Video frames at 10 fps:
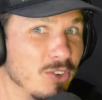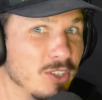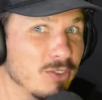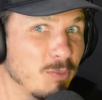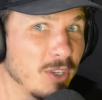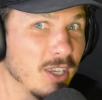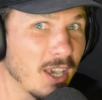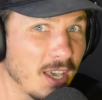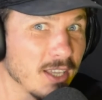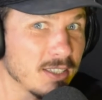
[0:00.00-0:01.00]
need to be
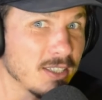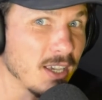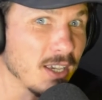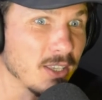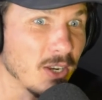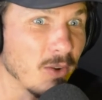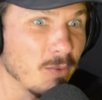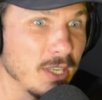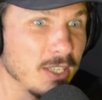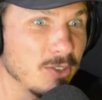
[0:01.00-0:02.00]
at, uh, you know,
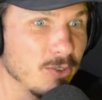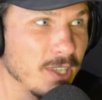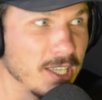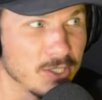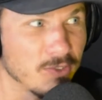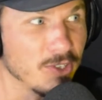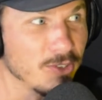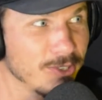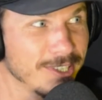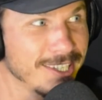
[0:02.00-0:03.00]
we need to do the
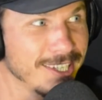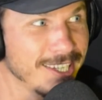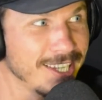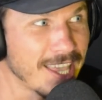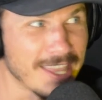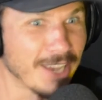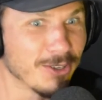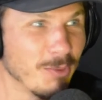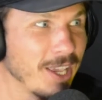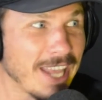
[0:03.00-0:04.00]
interview, oh, and then I
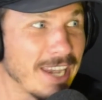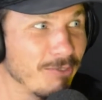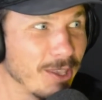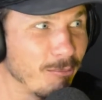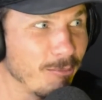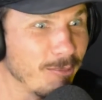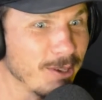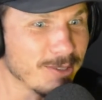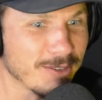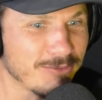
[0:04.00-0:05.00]
couldn't make any of them. I
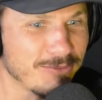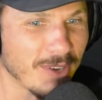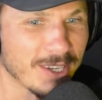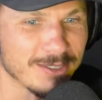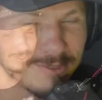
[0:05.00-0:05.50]
was like, fucking